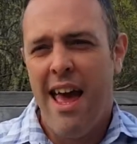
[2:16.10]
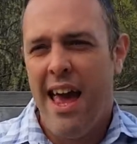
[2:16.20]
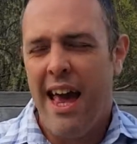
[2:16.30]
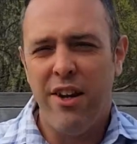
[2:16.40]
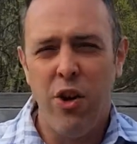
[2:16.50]

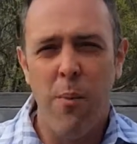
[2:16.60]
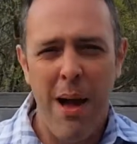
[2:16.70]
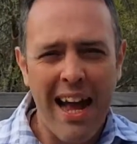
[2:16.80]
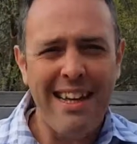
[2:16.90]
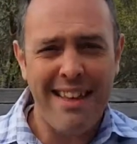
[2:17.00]
And
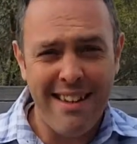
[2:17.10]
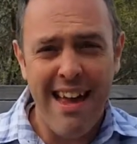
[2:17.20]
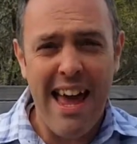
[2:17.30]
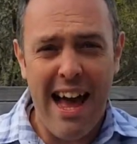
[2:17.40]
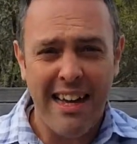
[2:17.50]
back in the
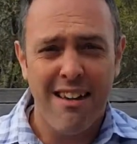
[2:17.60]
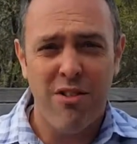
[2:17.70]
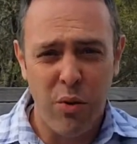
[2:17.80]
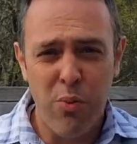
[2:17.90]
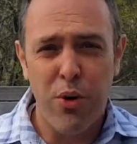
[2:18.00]
day, I guess
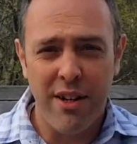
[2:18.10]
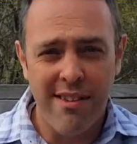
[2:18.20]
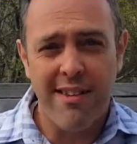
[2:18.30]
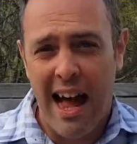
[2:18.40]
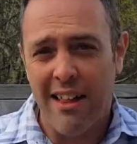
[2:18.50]
it was pretty
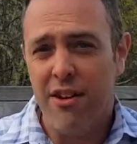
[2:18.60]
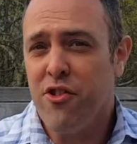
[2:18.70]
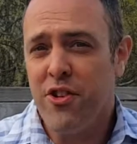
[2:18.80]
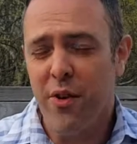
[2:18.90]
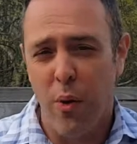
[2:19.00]

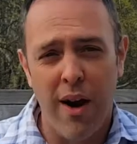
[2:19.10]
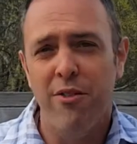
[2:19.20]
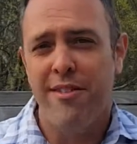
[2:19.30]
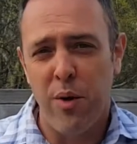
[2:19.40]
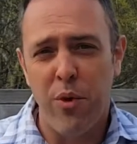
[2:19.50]
stylish or
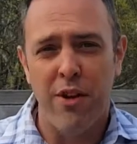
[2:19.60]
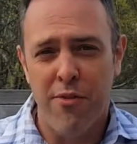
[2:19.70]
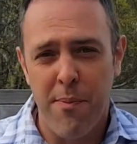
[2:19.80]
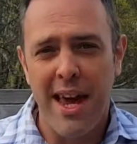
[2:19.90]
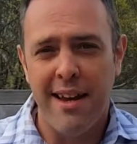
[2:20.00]
else they wouldn't
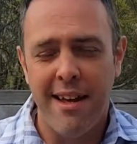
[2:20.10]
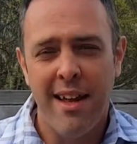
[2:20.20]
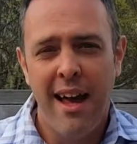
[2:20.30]
have made it.